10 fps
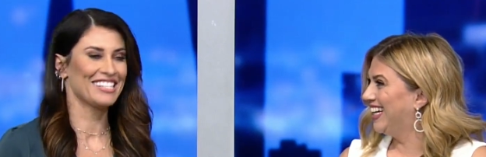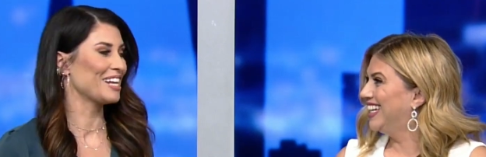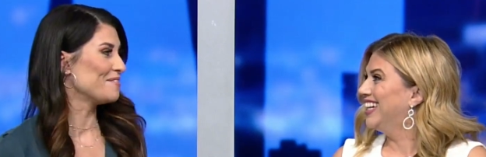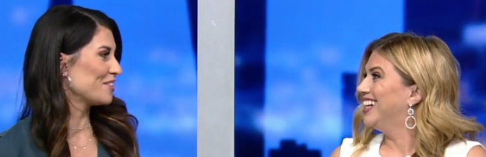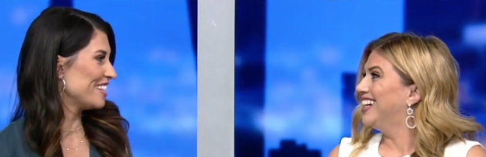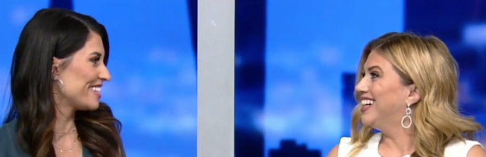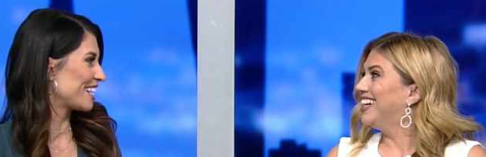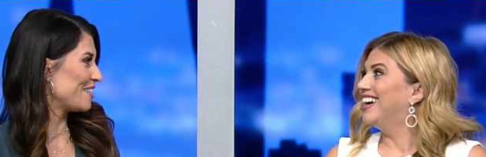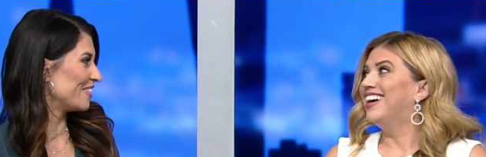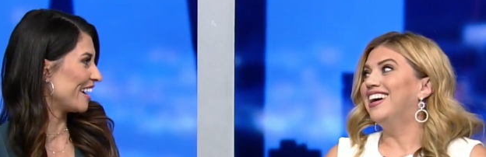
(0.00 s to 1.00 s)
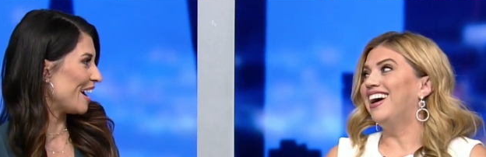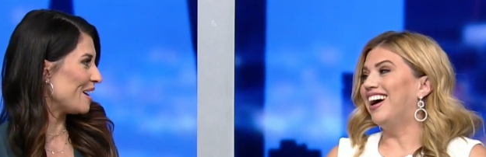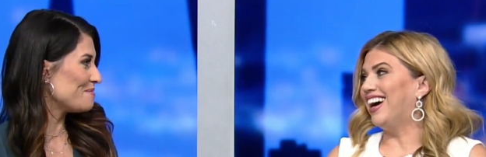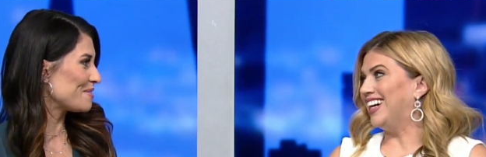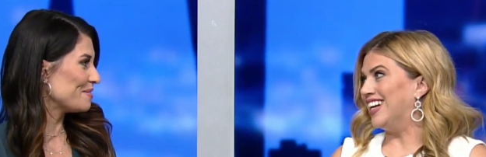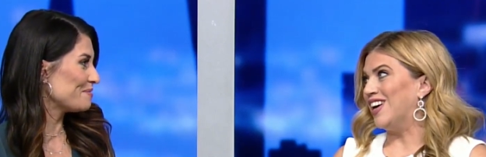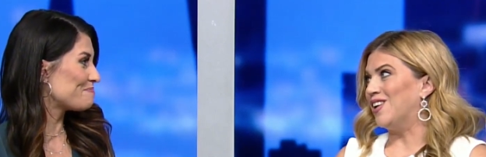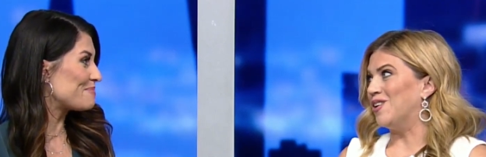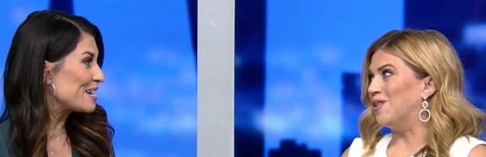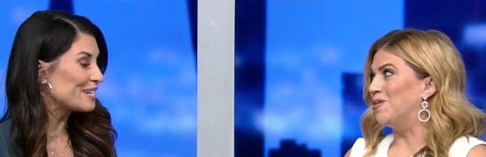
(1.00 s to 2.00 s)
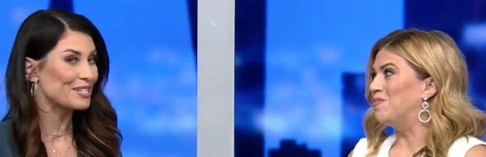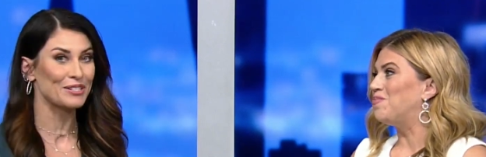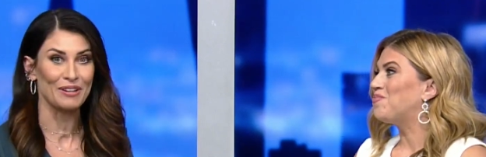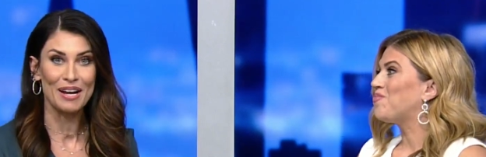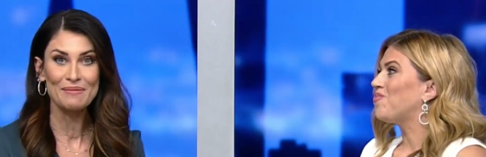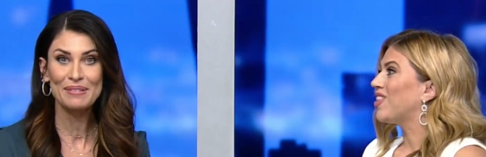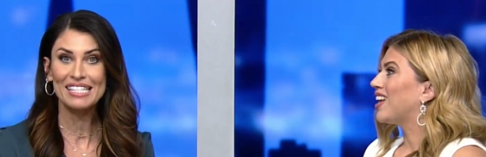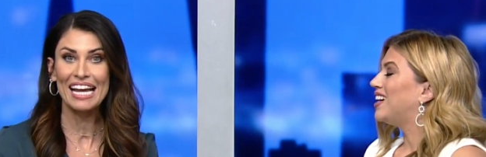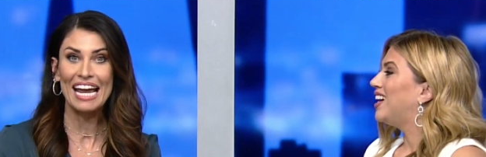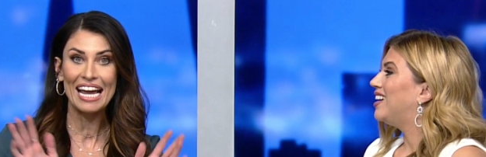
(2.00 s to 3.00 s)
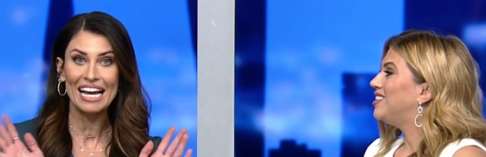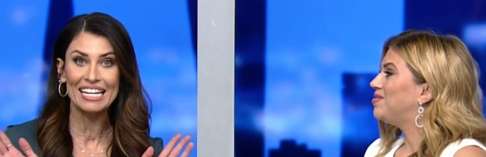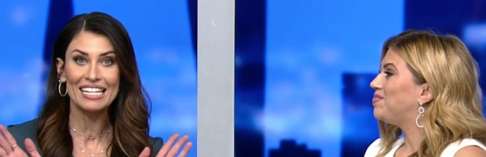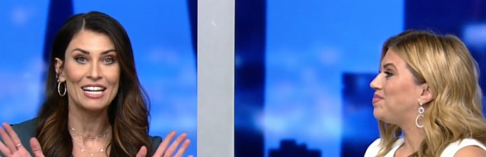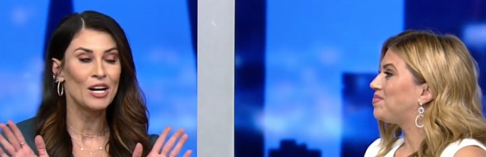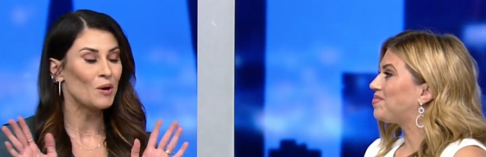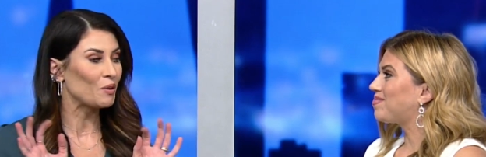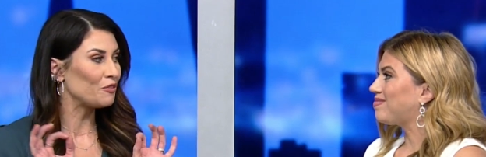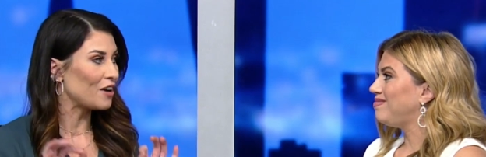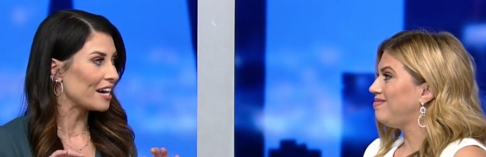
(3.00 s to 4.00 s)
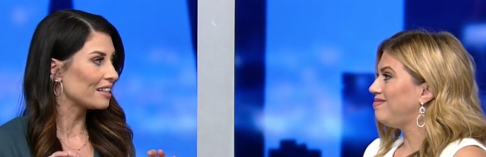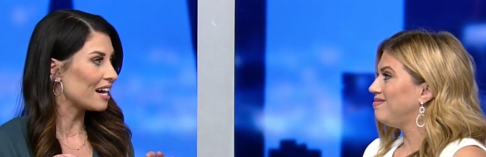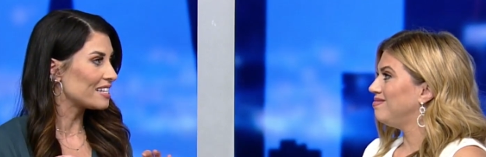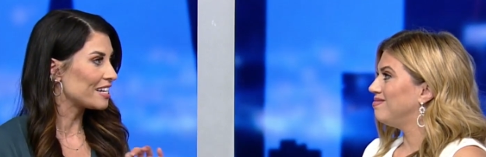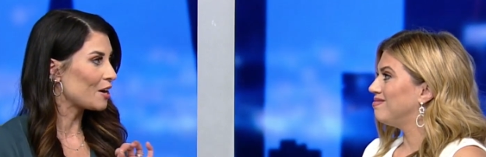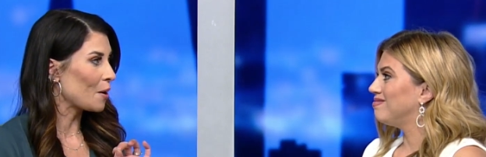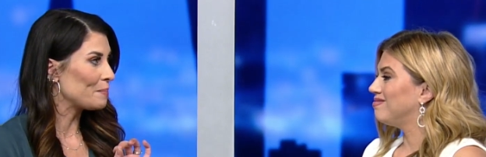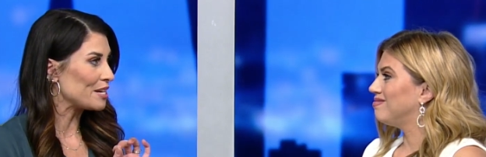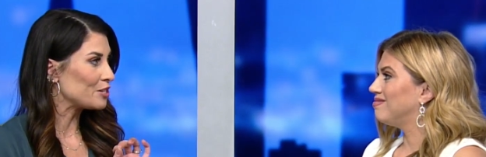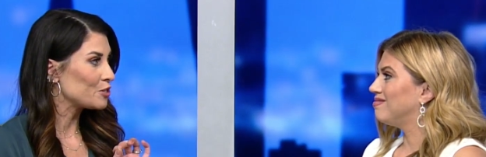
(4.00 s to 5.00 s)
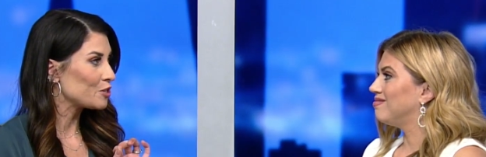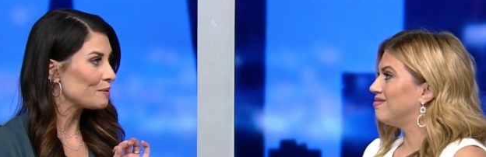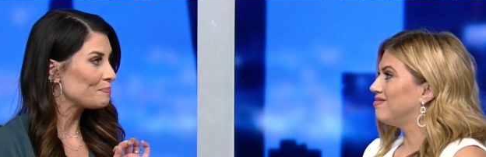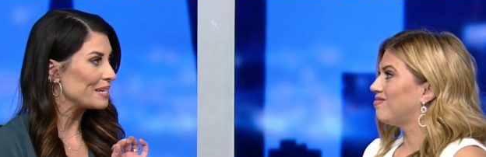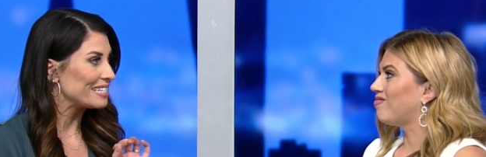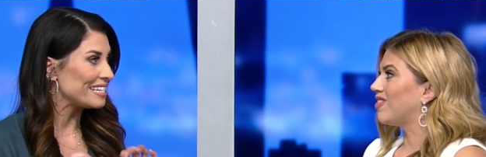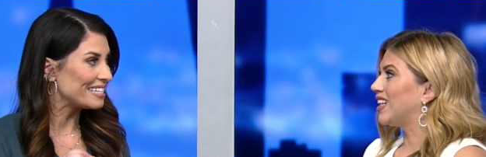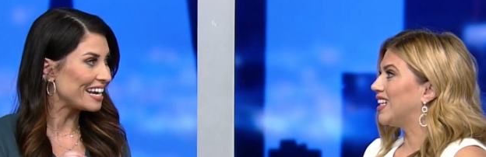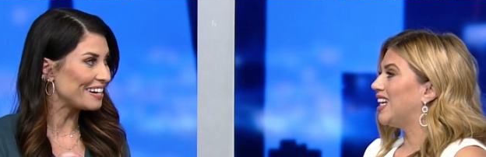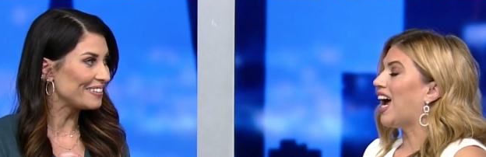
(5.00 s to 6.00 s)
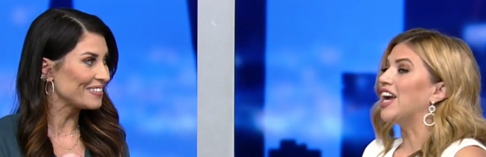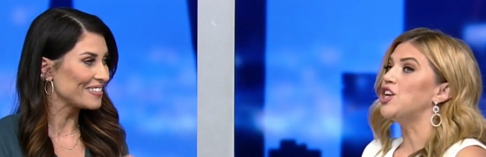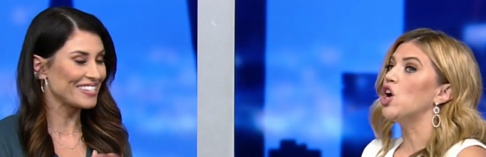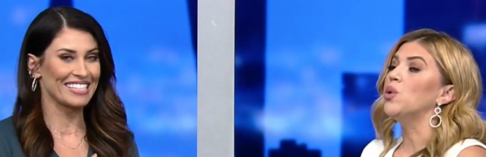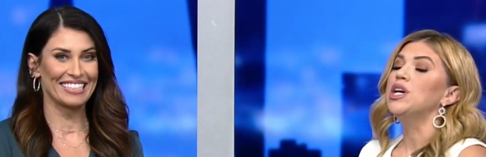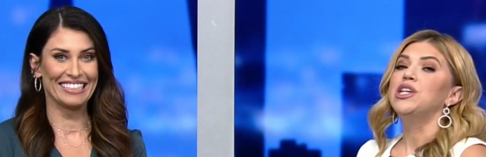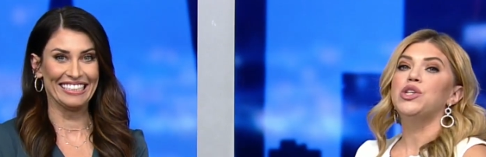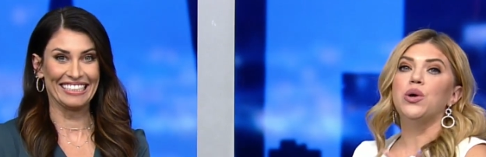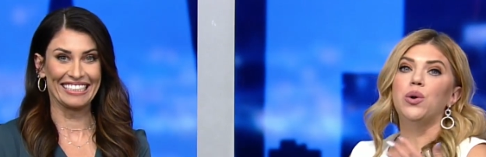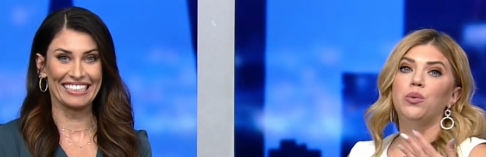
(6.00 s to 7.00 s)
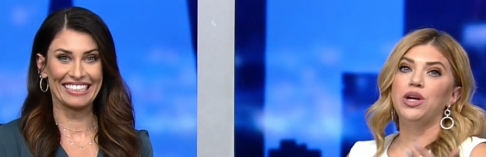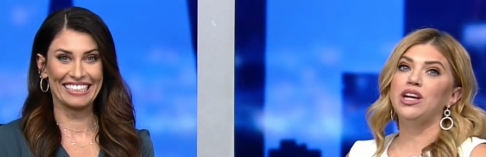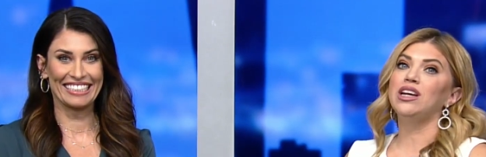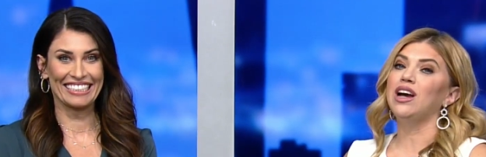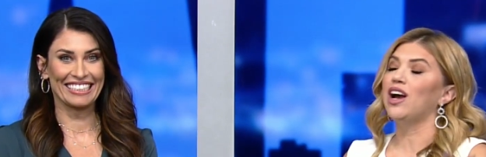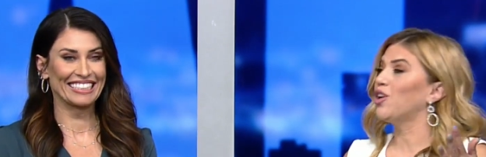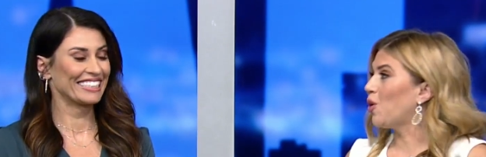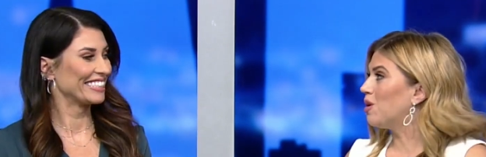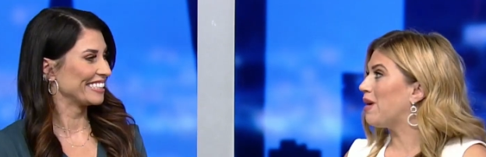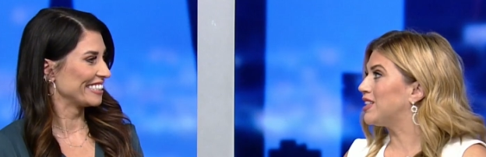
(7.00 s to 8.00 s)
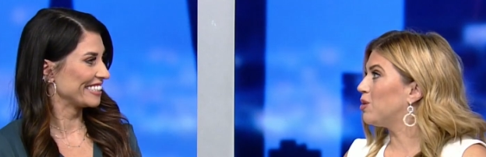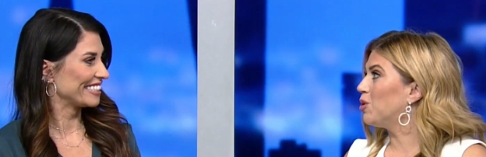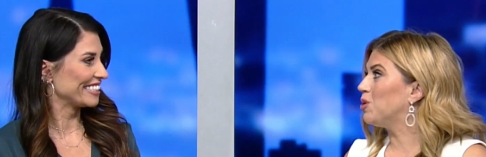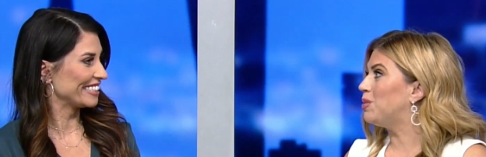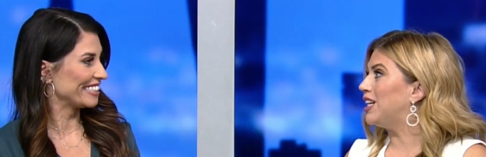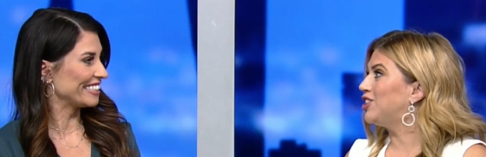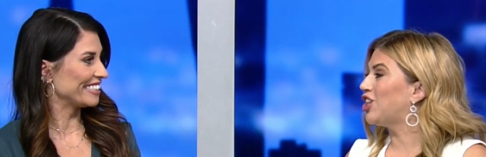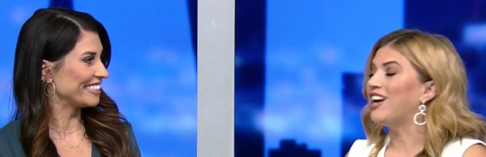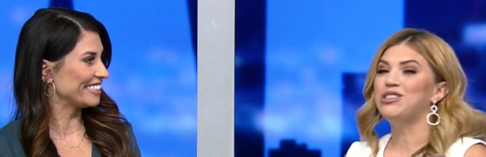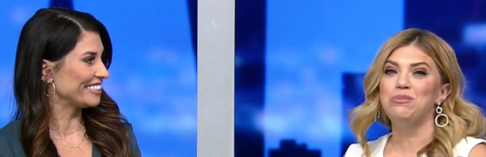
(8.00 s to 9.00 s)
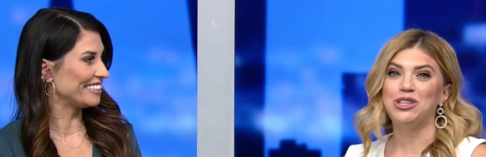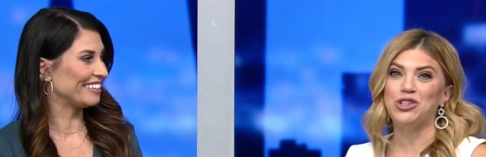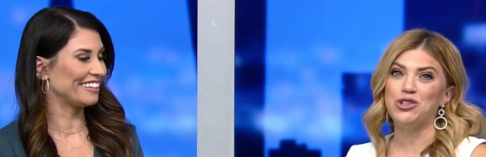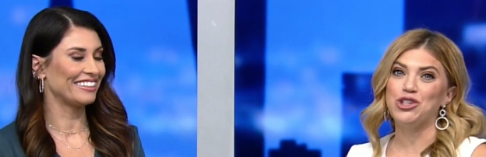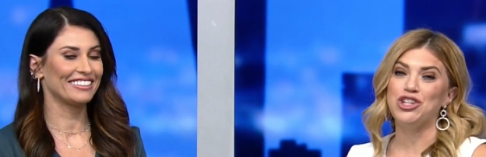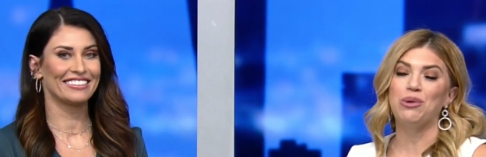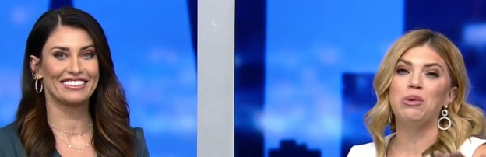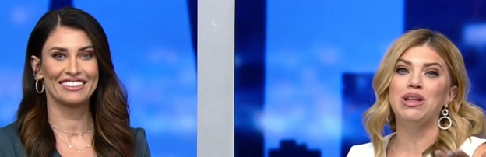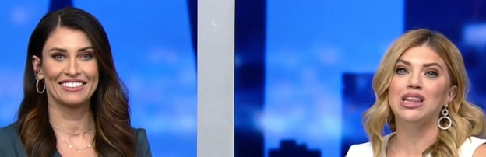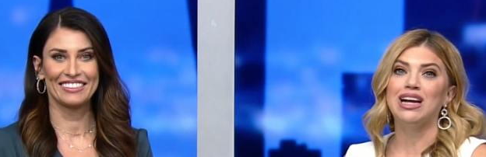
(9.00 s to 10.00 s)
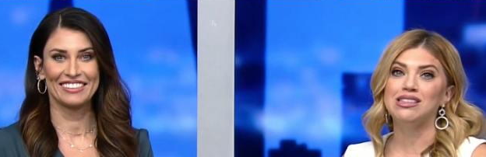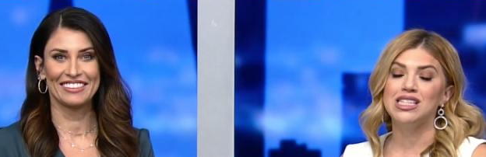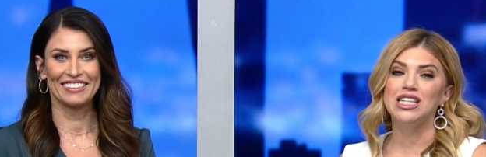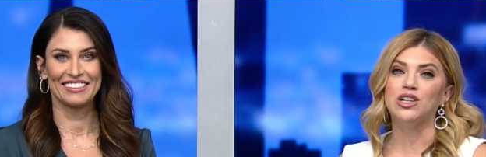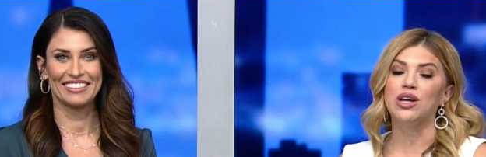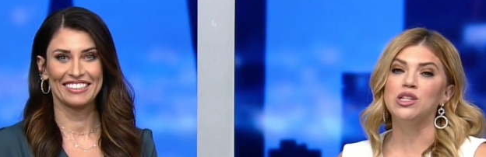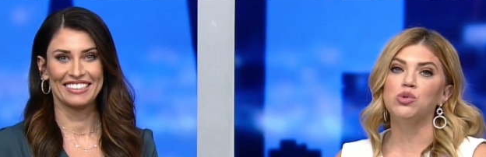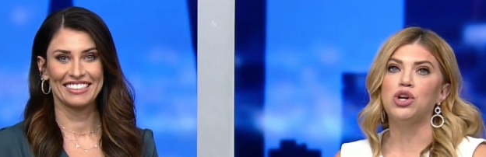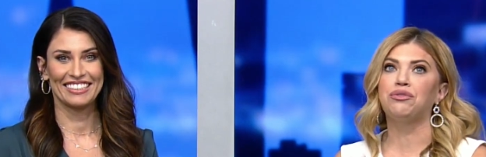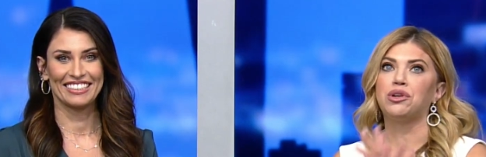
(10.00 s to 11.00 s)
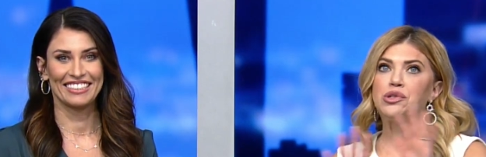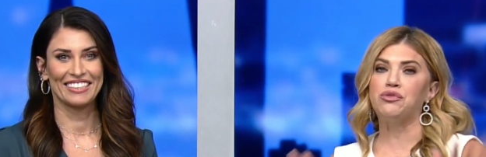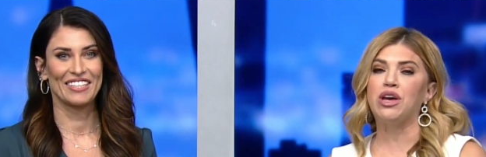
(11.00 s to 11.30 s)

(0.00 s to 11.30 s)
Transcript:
Speaker 1: summer is coming up, beach trips, and we're finalizing our beach trip
Speaker 2: details details. I know. So we are going back to Myrtle Beach. I have some pictures to share. We went last year, and this was our first